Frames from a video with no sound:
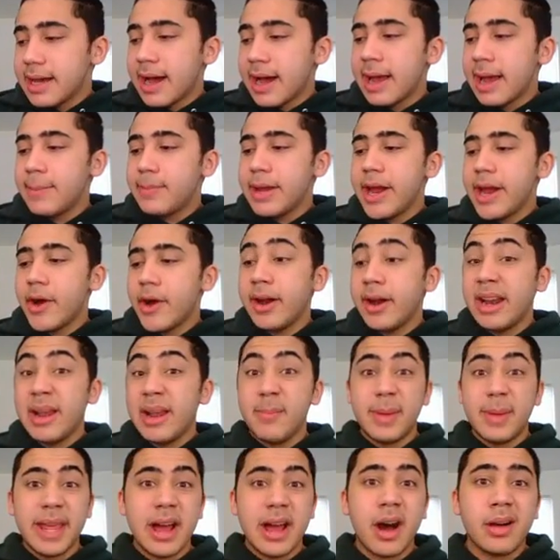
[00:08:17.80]
time period
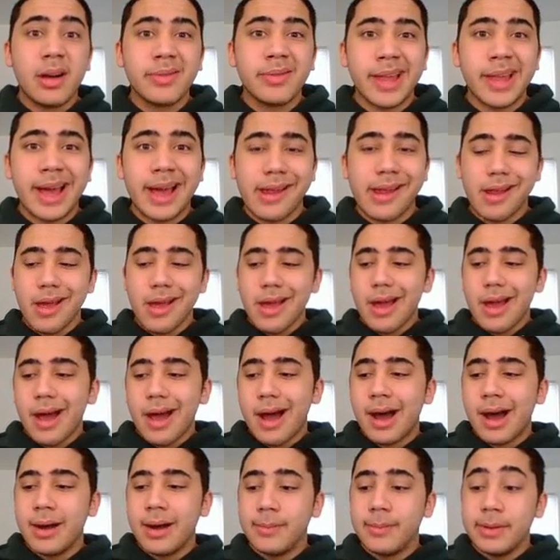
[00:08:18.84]
and beyond that.
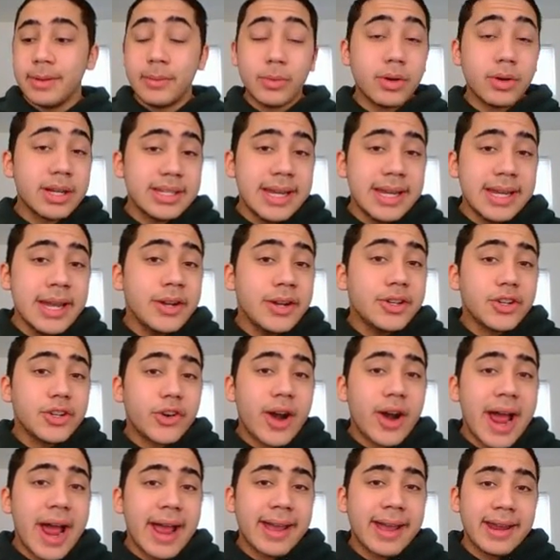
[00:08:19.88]
And we'll continue to
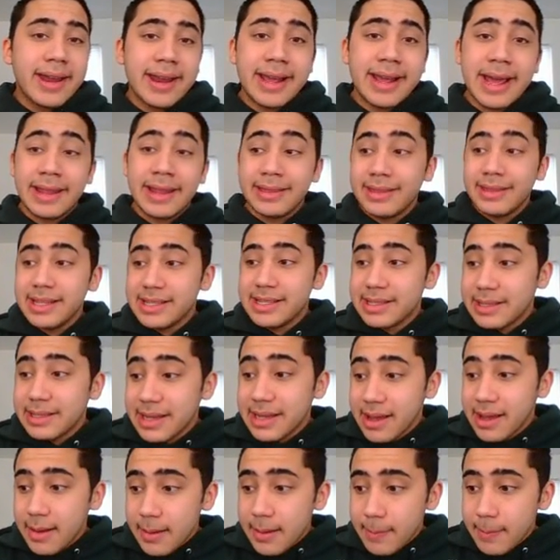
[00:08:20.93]
track it again. This
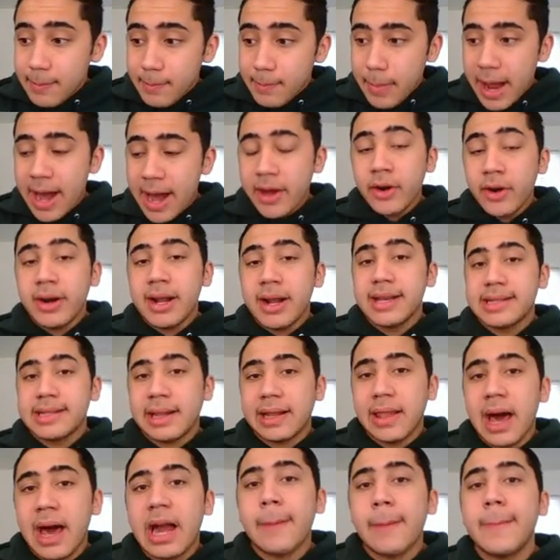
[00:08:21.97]
pattern has
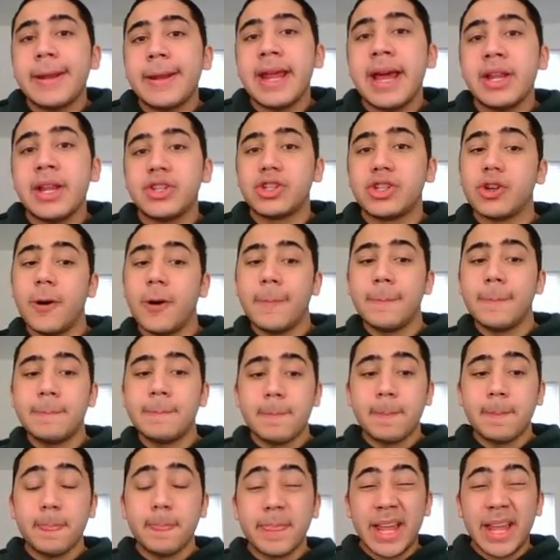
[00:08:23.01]
a lot of potential.
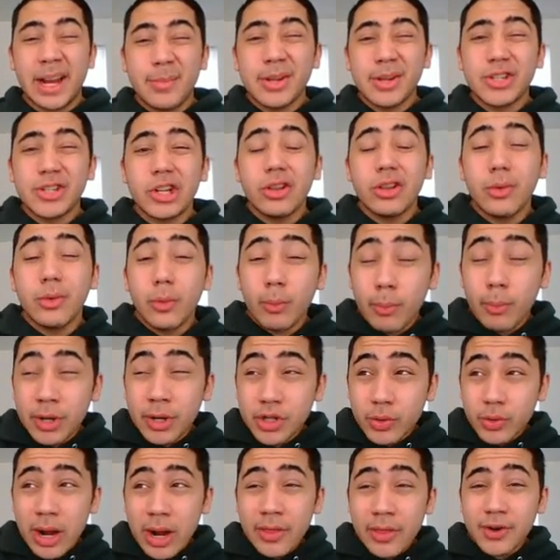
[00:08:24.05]
And I'd
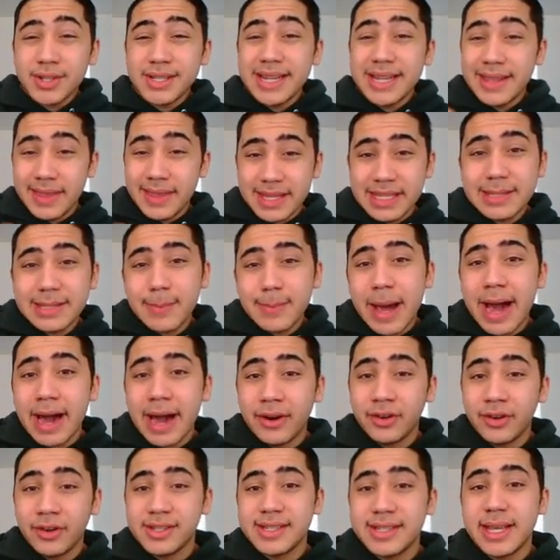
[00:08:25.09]
much rather see this
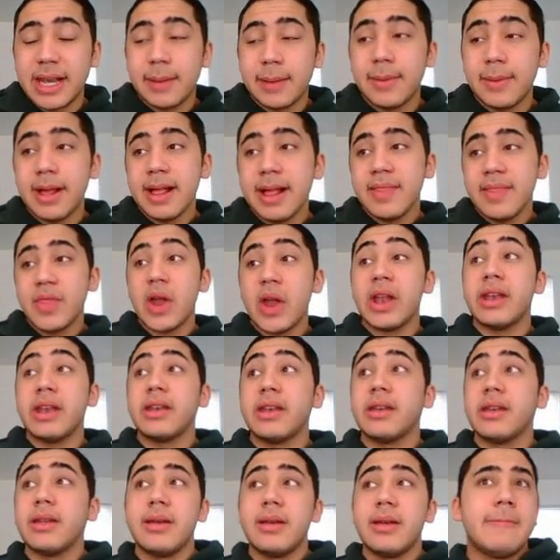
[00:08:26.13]
pattern set up
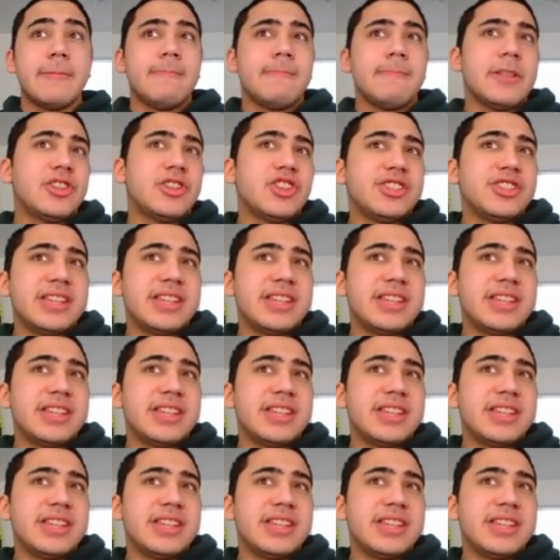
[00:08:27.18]
than, let's